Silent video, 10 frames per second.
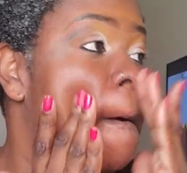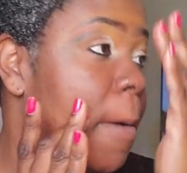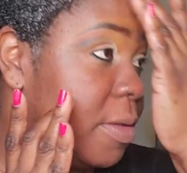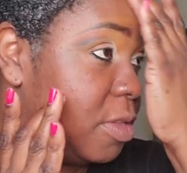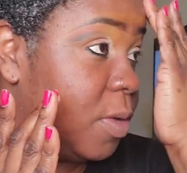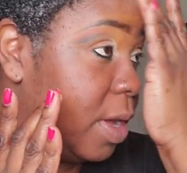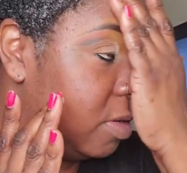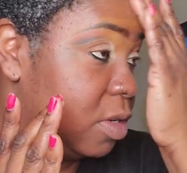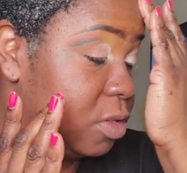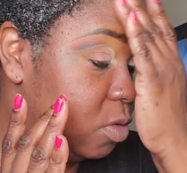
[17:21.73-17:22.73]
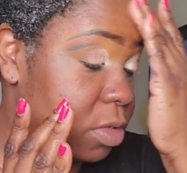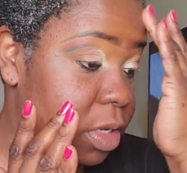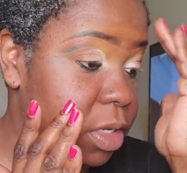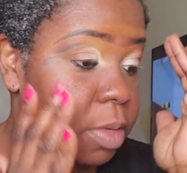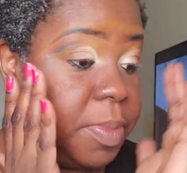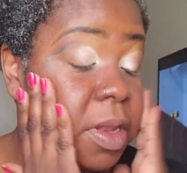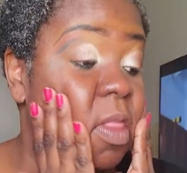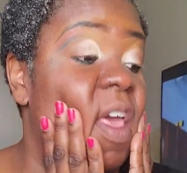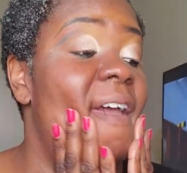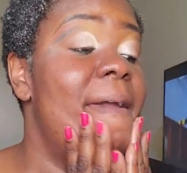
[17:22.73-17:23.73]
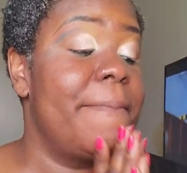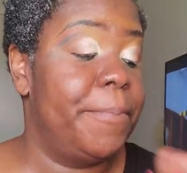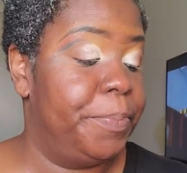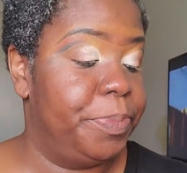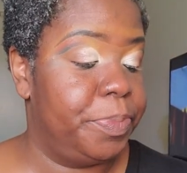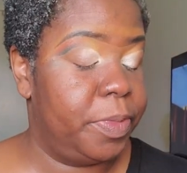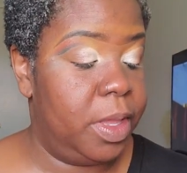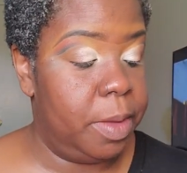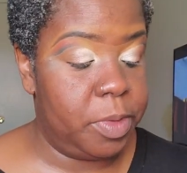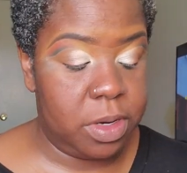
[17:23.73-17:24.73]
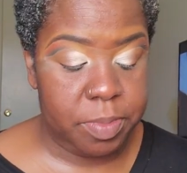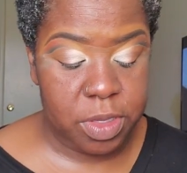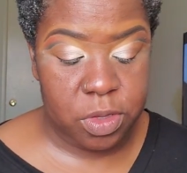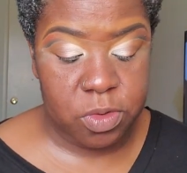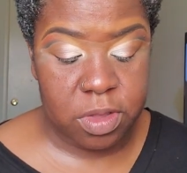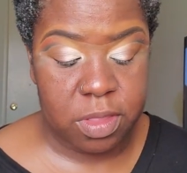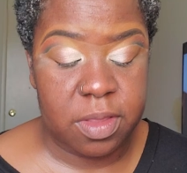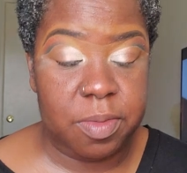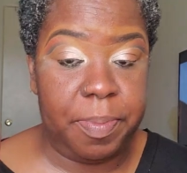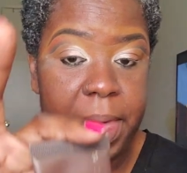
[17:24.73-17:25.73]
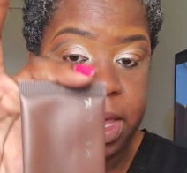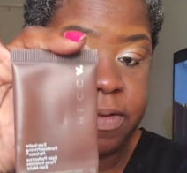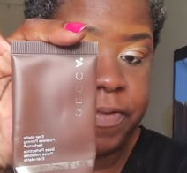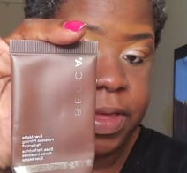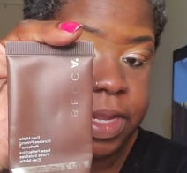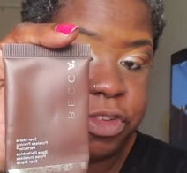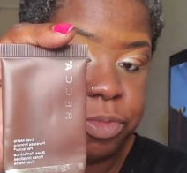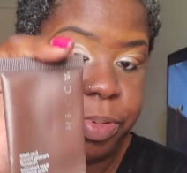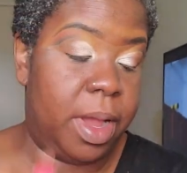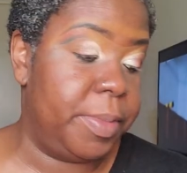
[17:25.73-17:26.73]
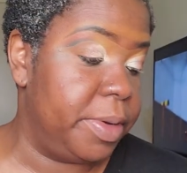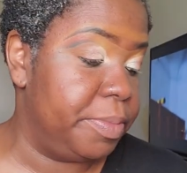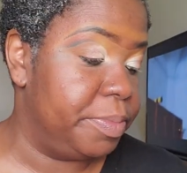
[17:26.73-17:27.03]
So I'll just use a little bit of that. And I'm going to be using this Becca foundation primer.